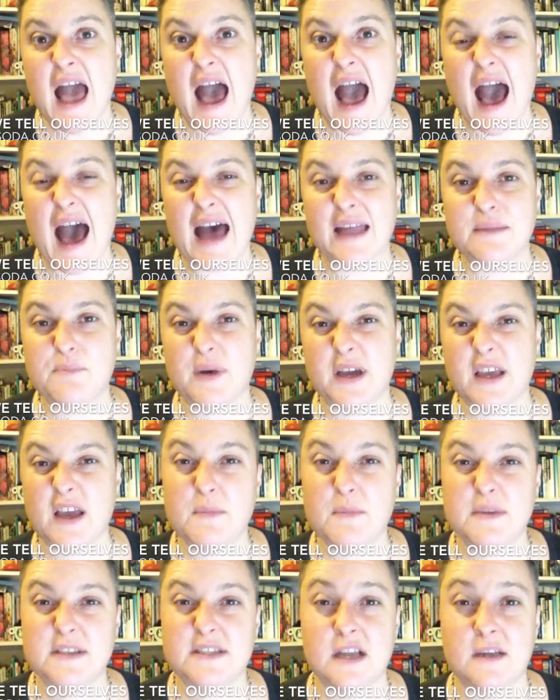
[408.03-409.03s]
And by
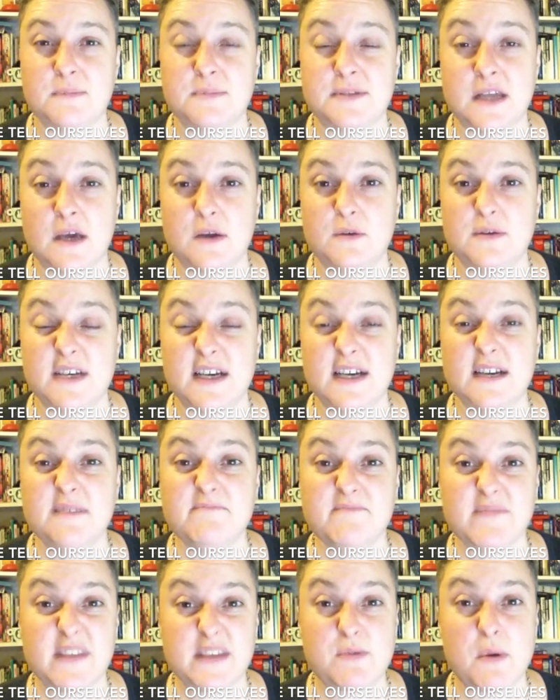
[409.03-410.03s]
coming to Club Soda,
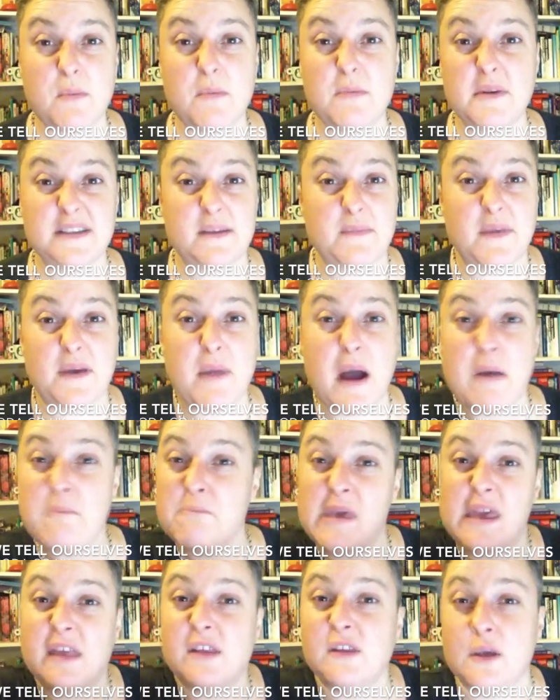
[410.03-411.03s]
there's probably something about
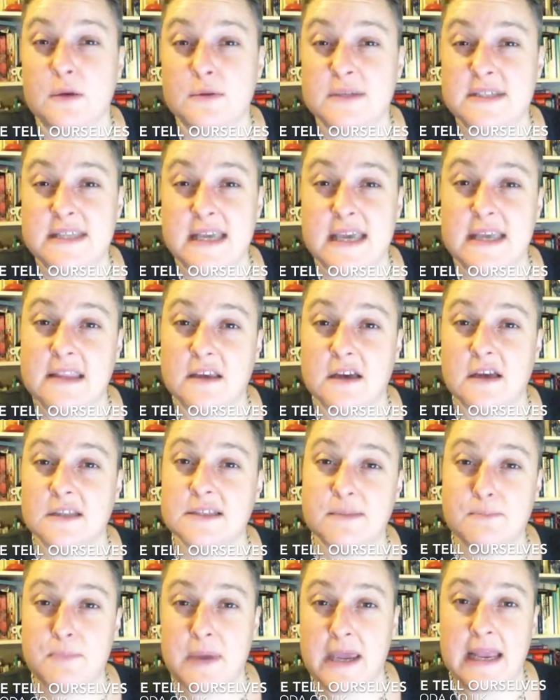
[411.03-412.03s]
me and you see that's
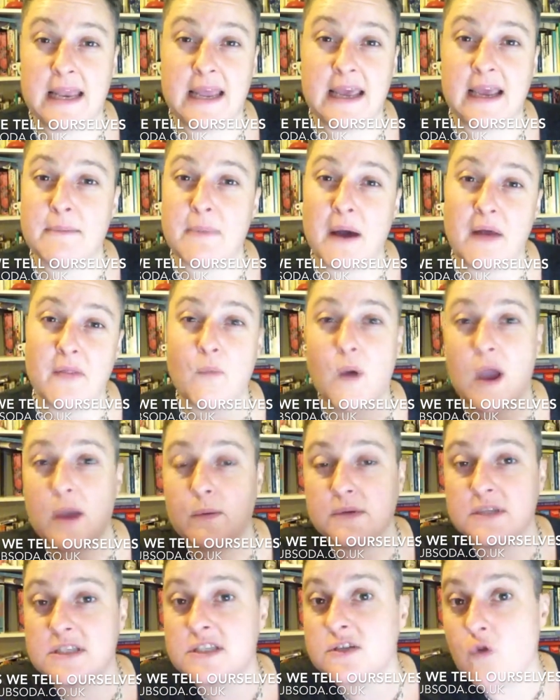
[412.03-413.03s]
appealing, about the way we
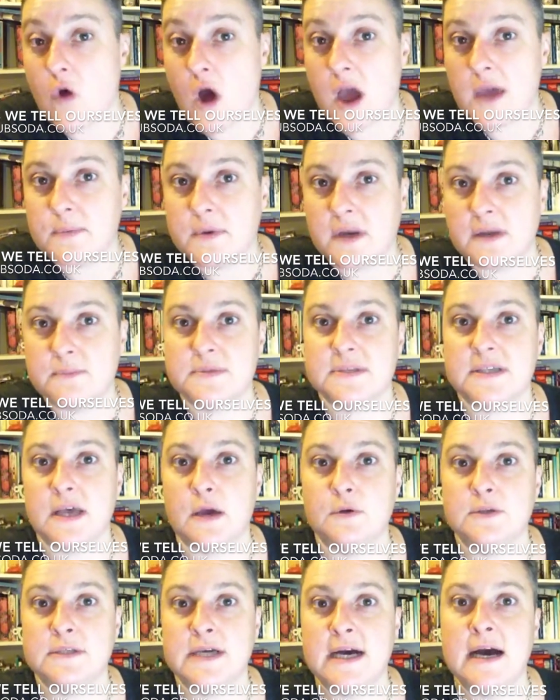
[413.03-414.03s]
describe Club
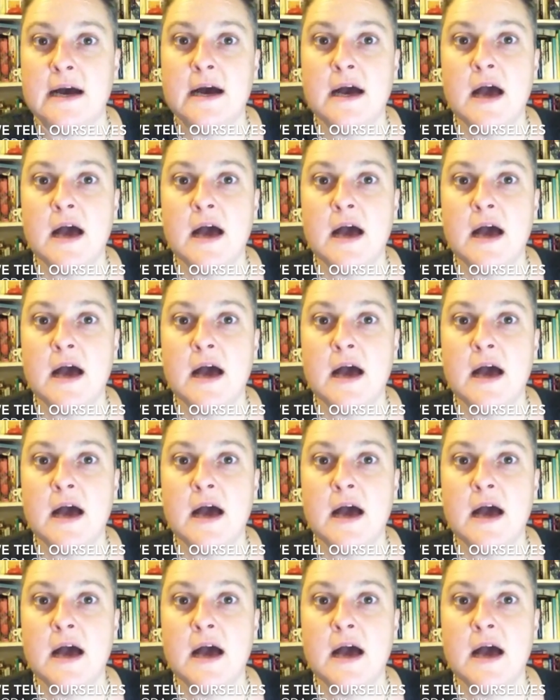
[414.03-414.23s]
Soda,